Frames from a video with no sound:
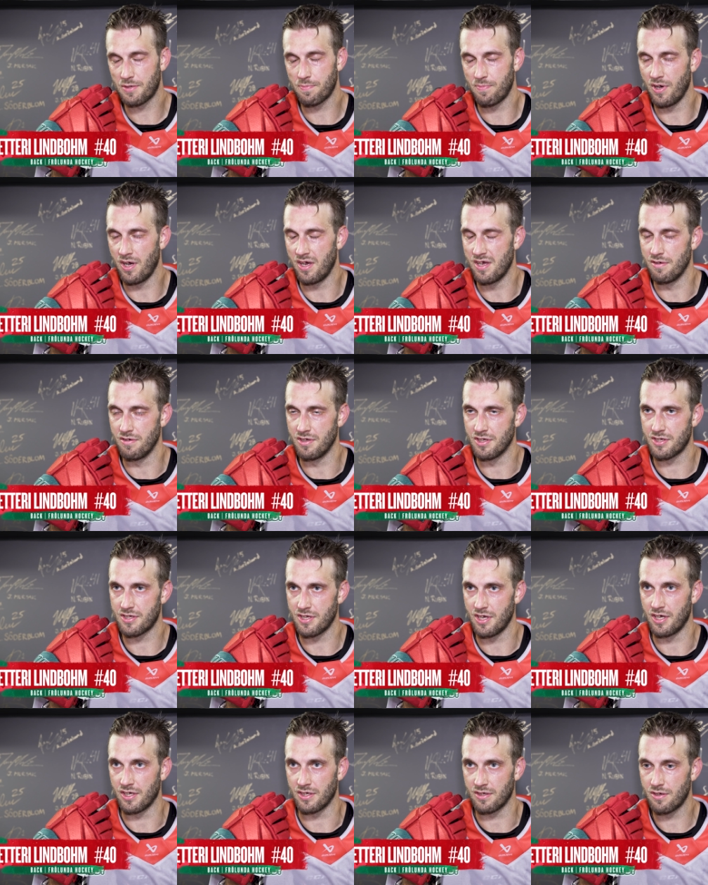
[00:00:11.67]
But it was
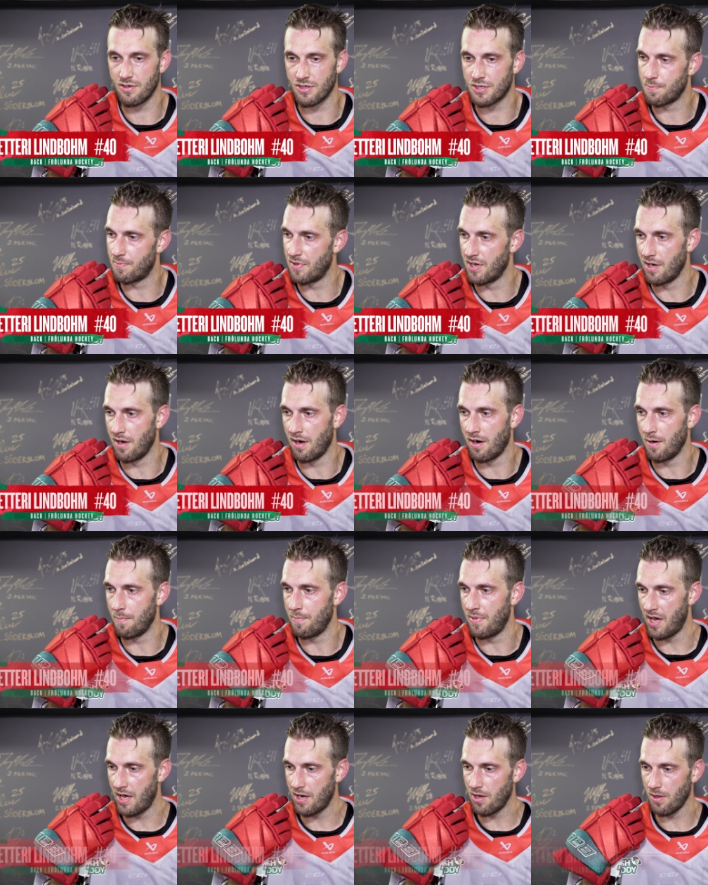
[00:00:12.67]
a good speed, hard
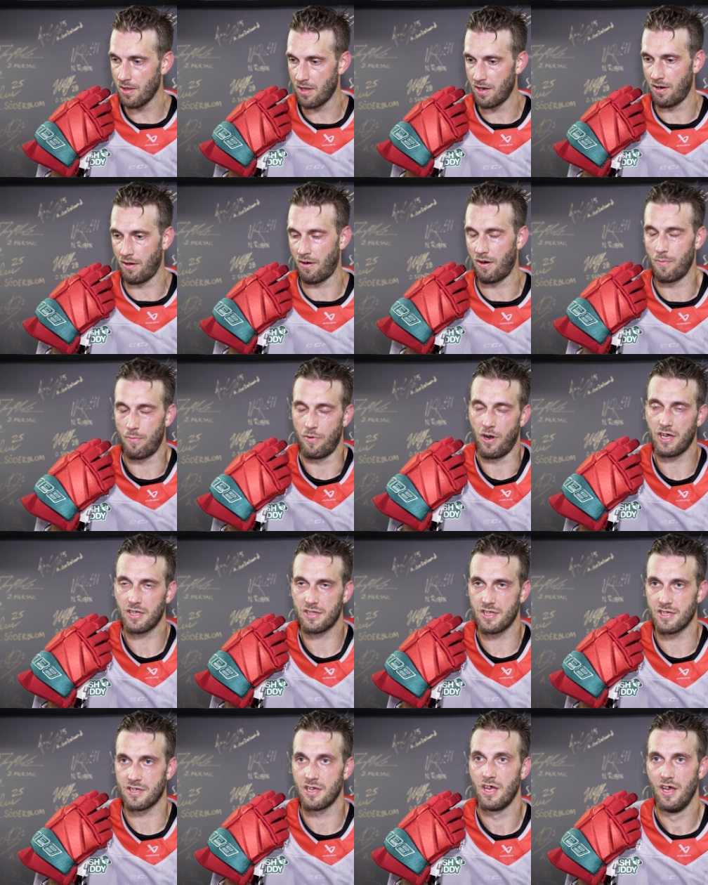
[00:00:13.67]
battle, and a hard
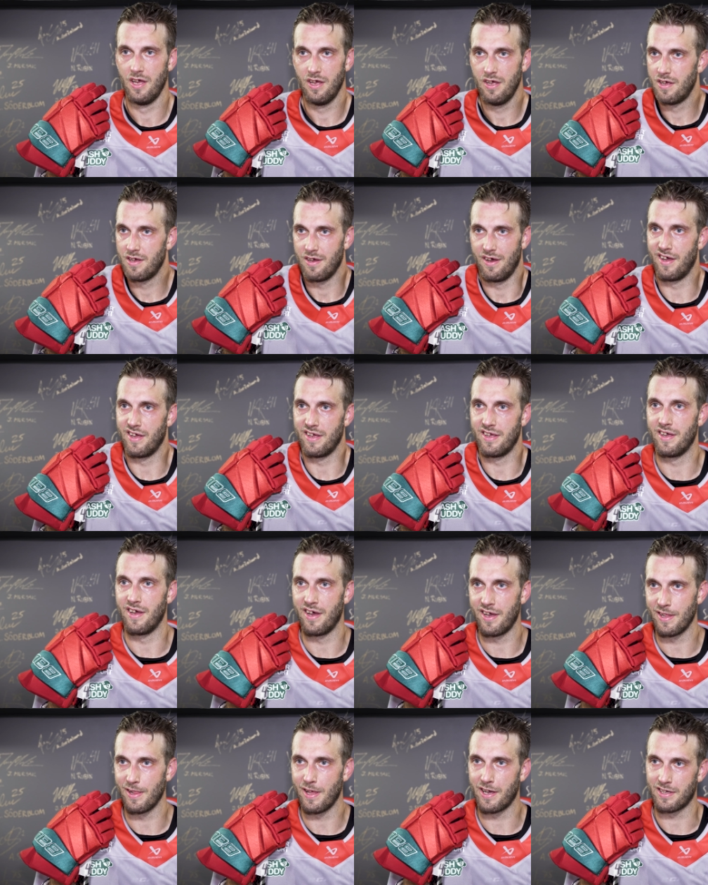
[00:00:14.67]
practice. I,
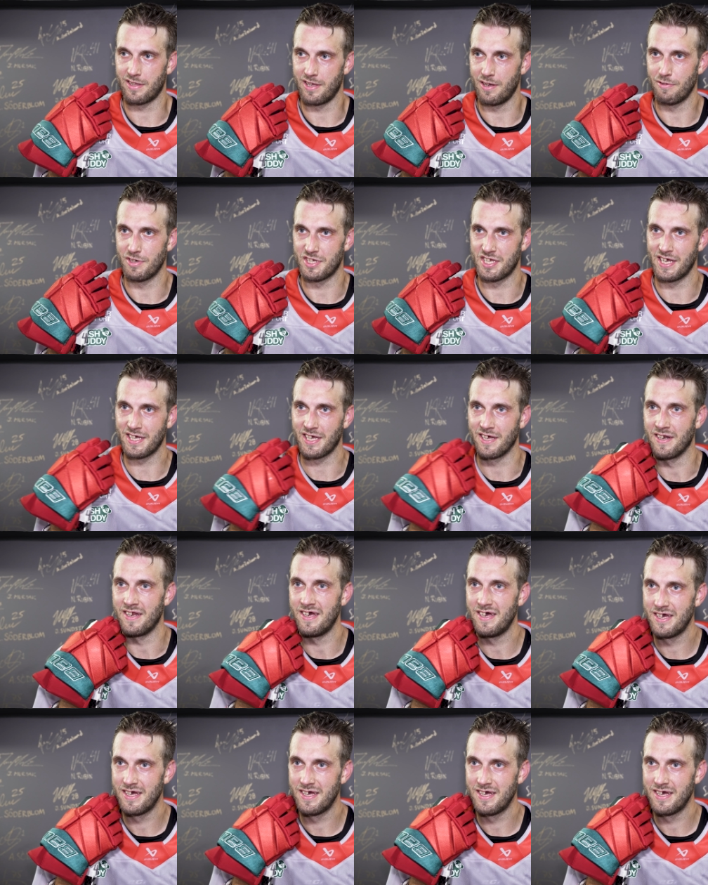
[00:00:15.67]
I liked every second.